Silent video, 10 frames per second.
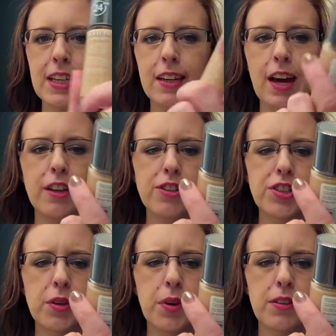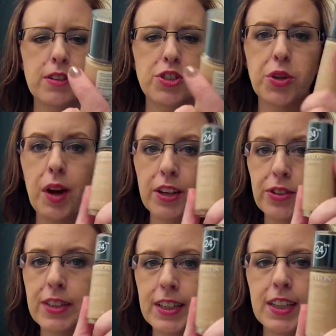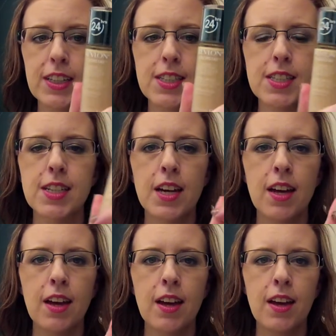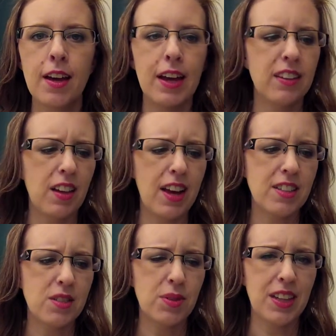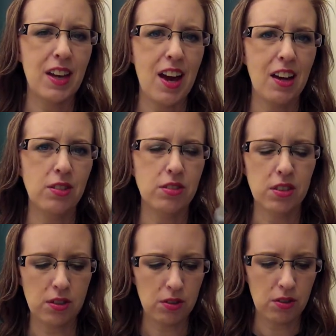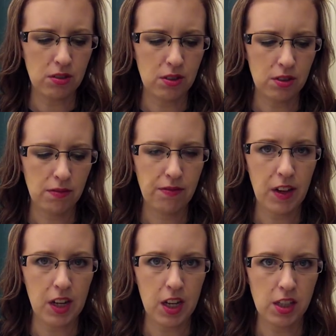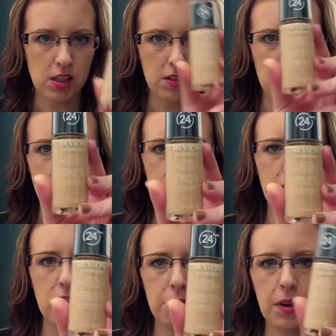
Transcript: they, I usually wear the 200 in this and the last one they had looked a little funny, so I didn't get it.